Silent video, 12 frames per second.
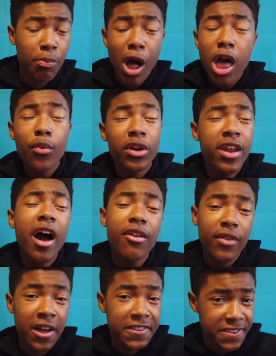It probably would not
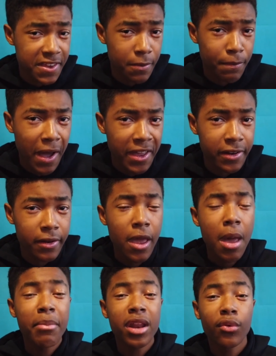have unseated Biden,
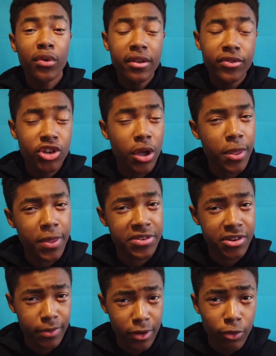but it would have shown that the
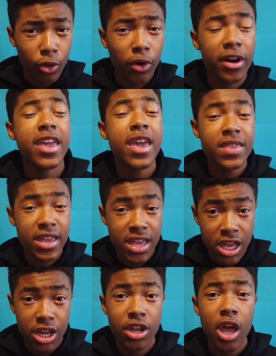Supreme Court, in
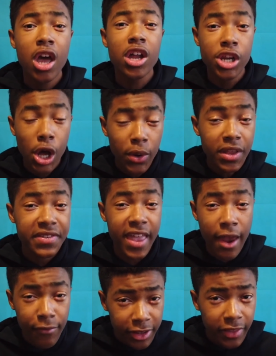the end, noticed
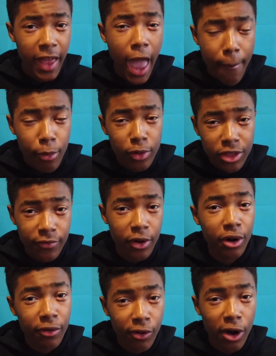everything that happened with the
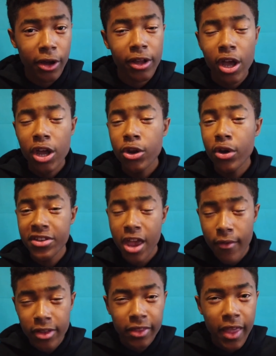voter fraud, noticed
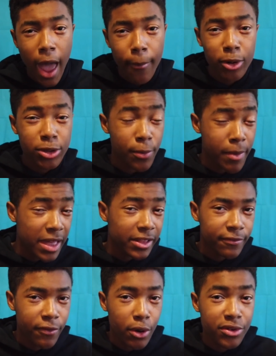everything that happened with the
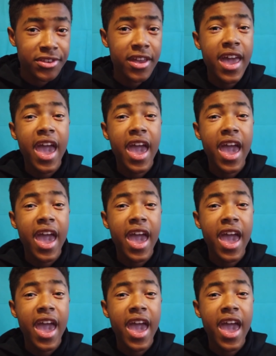mail-in votes,